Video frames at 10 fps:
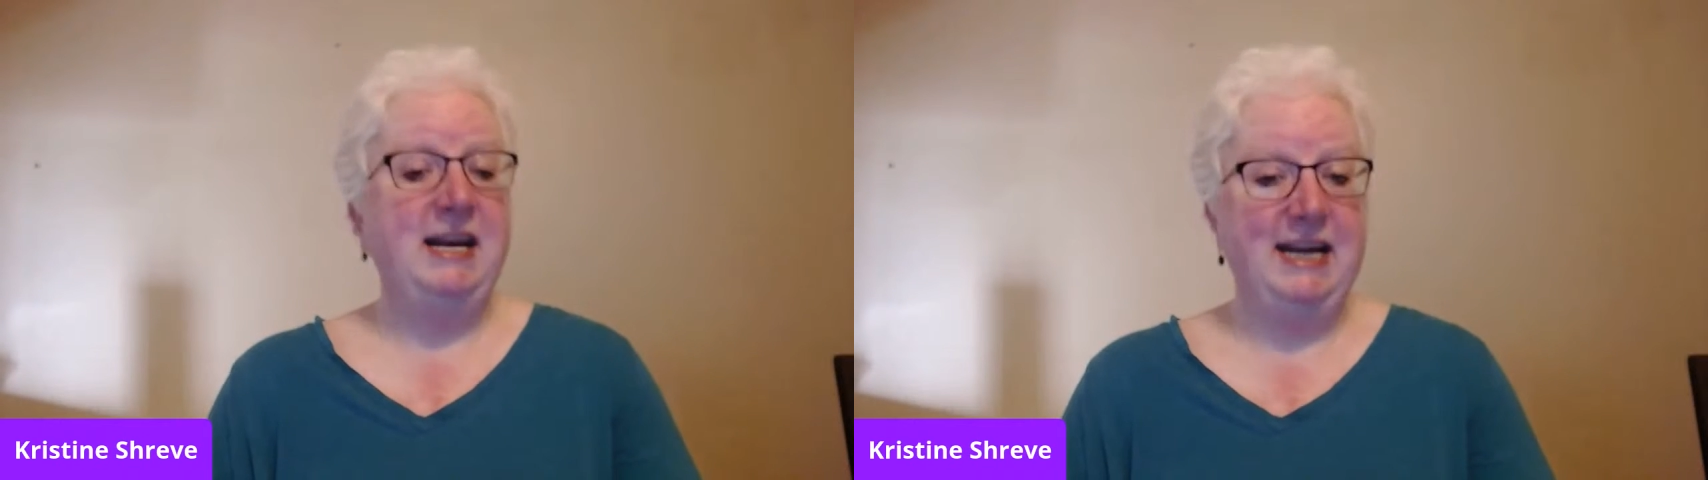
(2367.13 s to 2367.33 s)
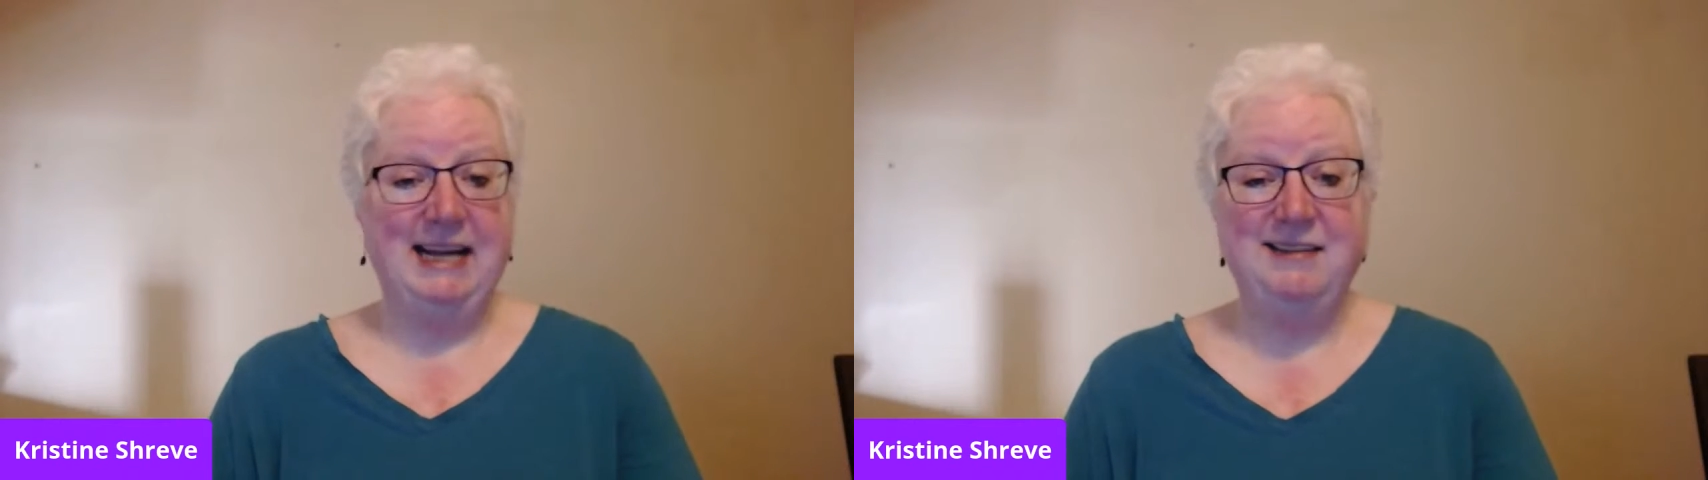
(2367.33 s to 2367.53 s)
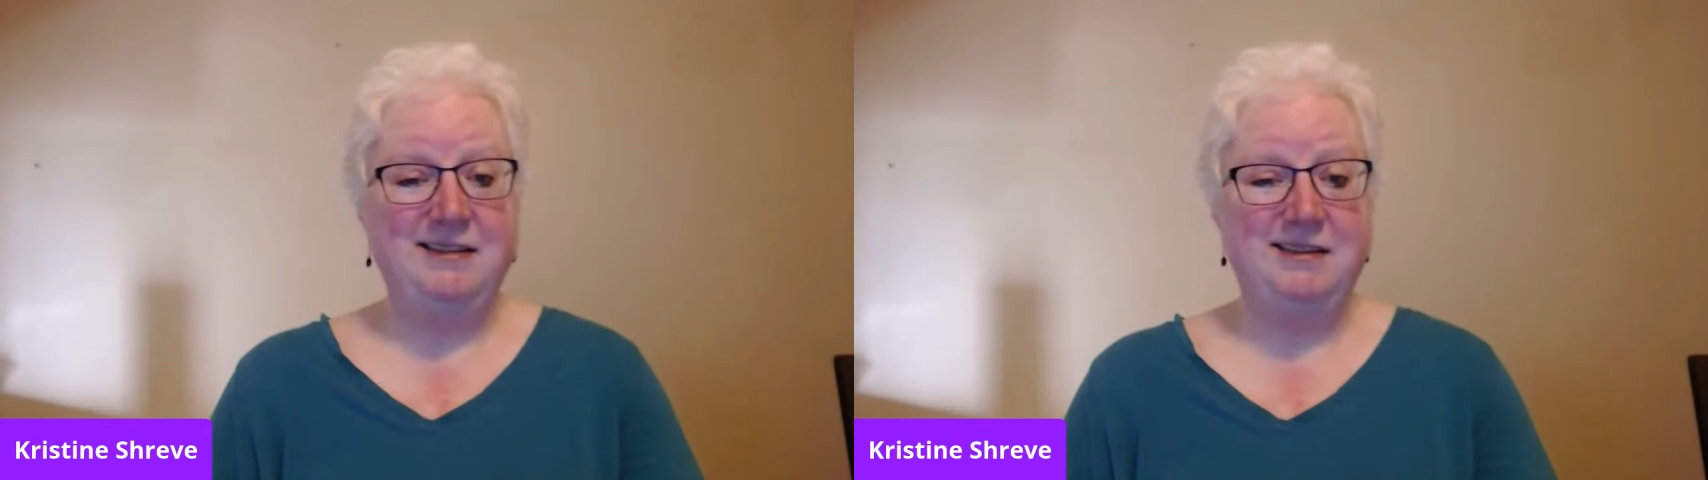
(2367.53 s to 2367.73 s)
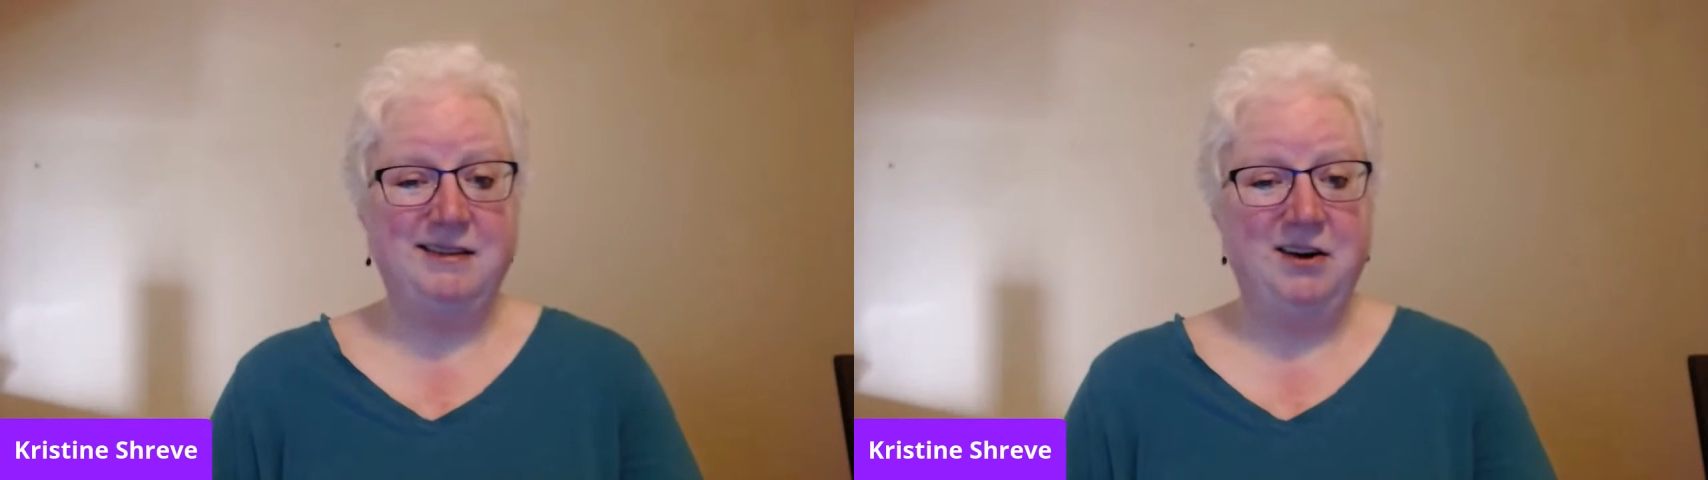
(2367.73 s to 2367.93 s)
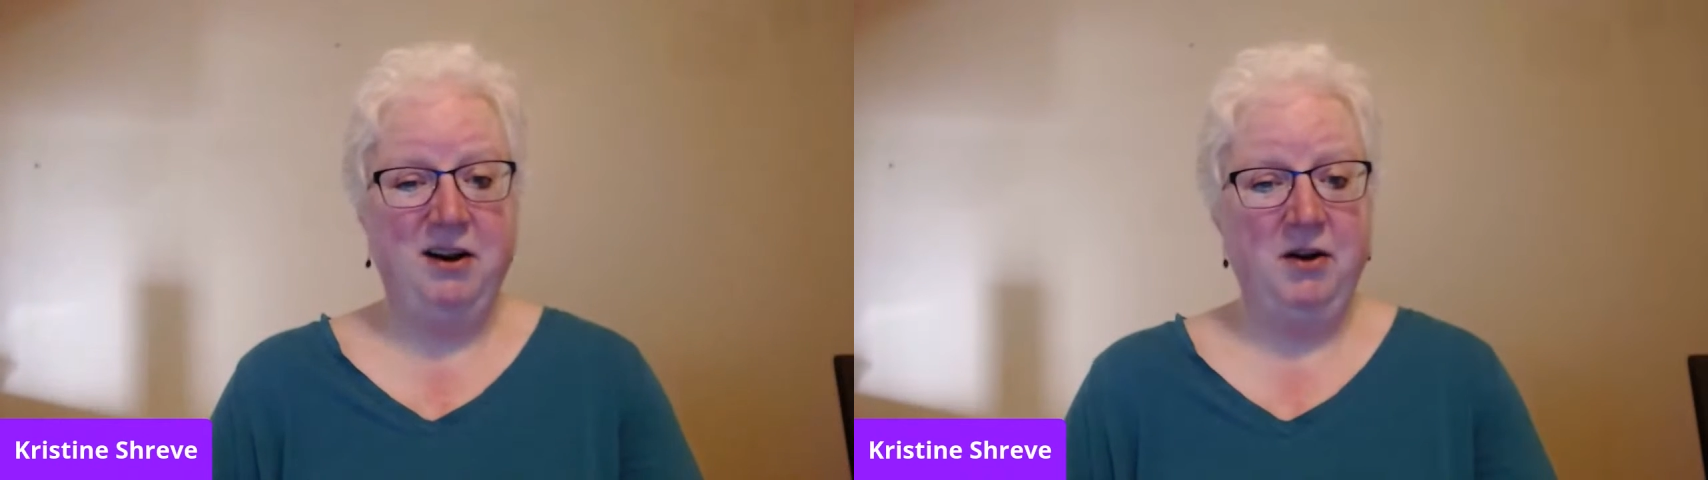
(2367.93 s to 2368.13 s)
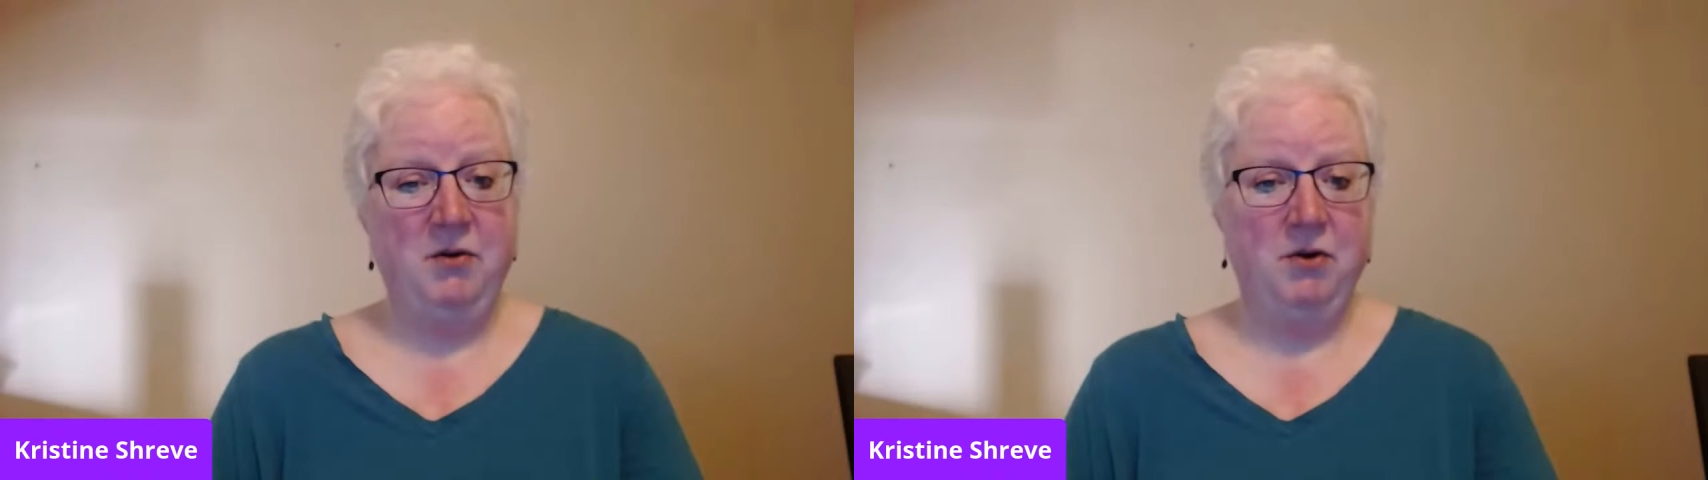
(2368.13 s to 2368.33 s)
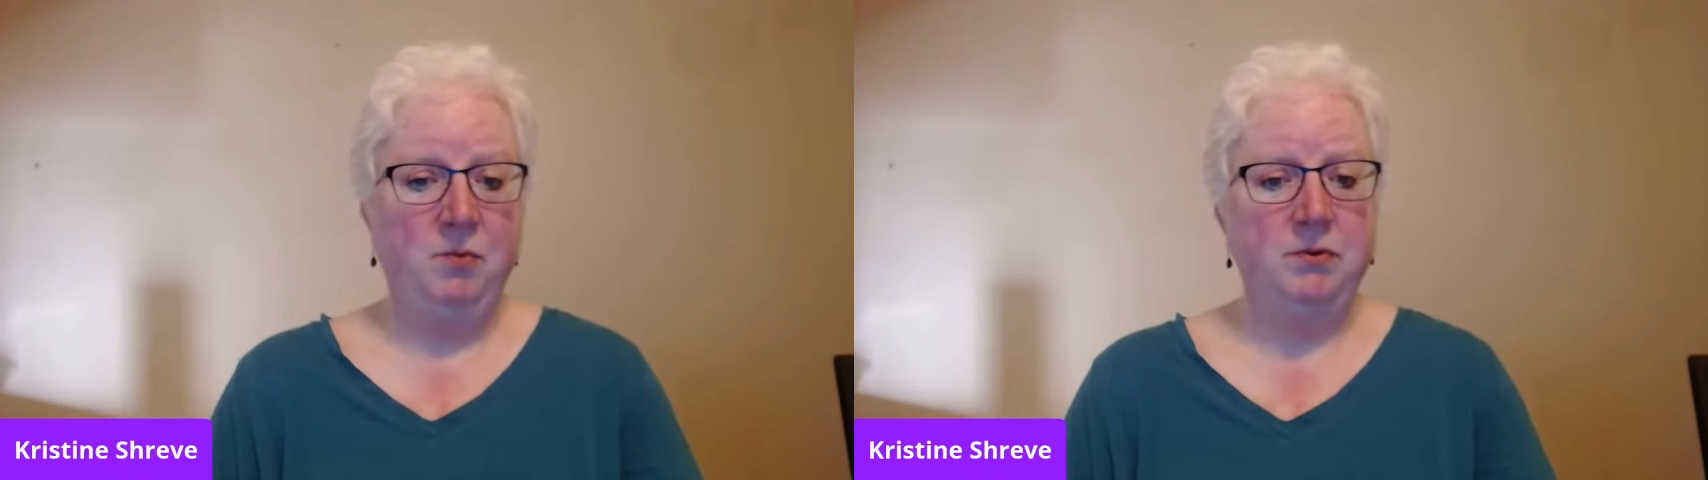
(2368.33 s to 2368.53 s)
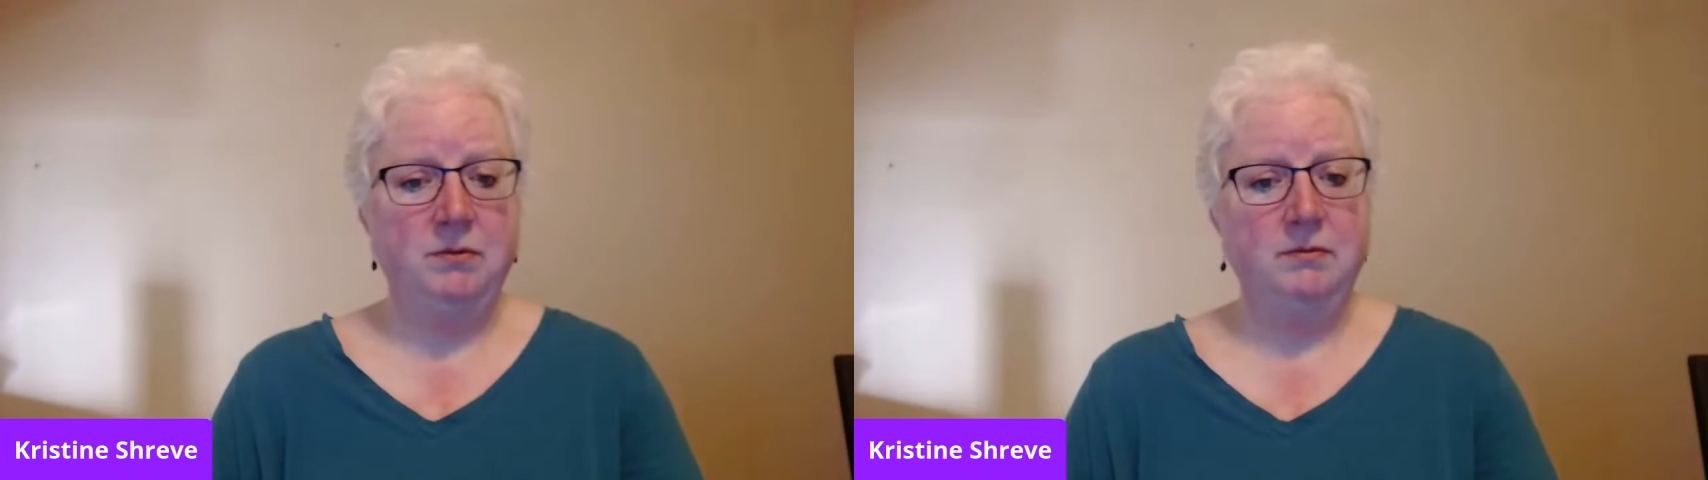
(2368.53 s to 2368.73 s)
against starting a group